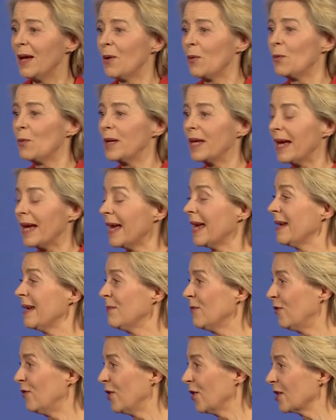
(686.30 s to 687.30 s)
we
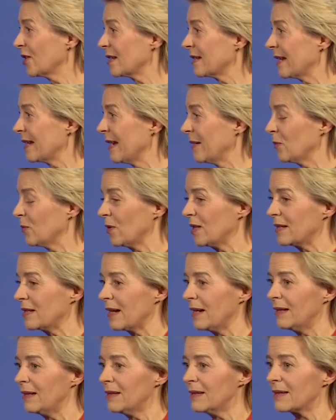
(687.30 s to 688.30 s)
aim for the same
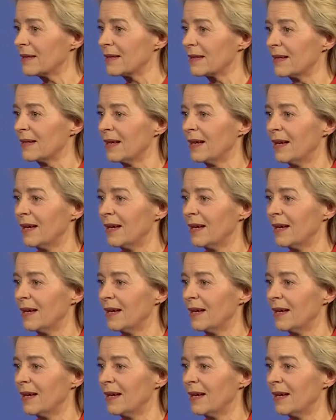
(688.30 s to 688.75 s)
results,